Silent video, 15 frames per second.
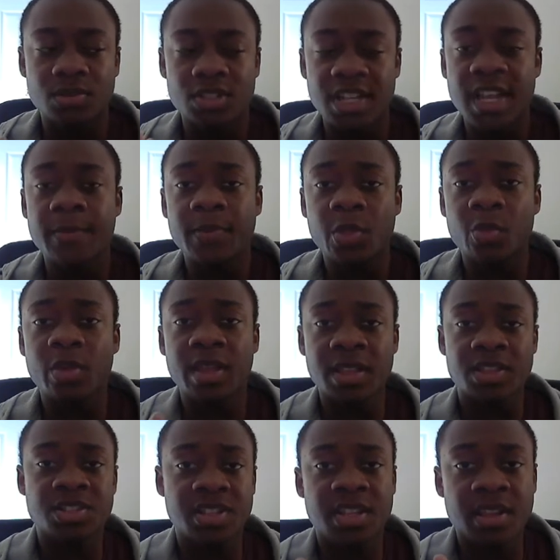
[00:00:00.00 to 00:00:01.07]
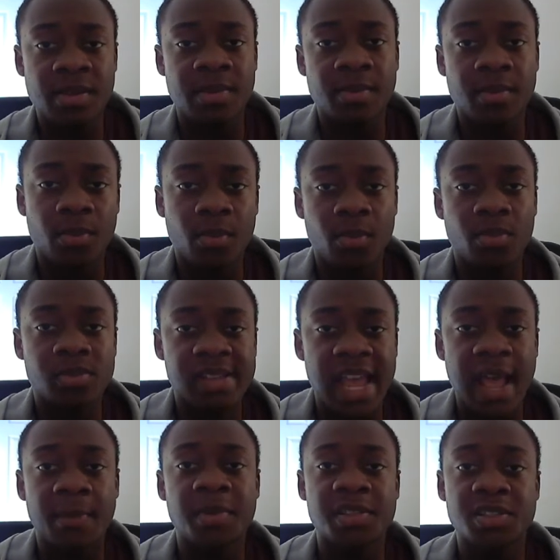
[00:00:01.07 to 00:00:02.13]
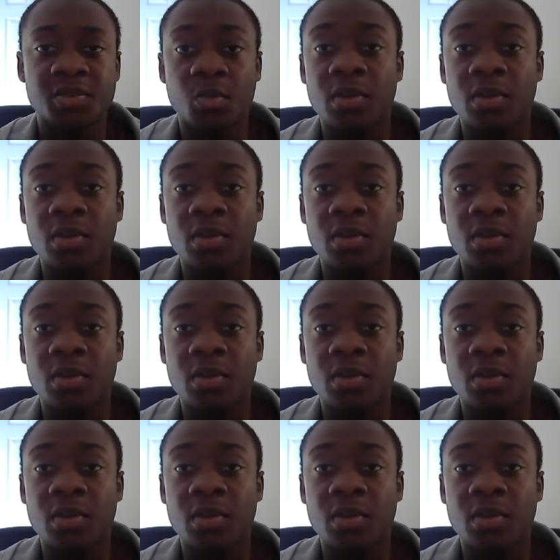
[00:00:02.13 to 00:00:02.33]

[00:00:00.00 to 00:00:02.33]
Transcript: cheap 3G tablets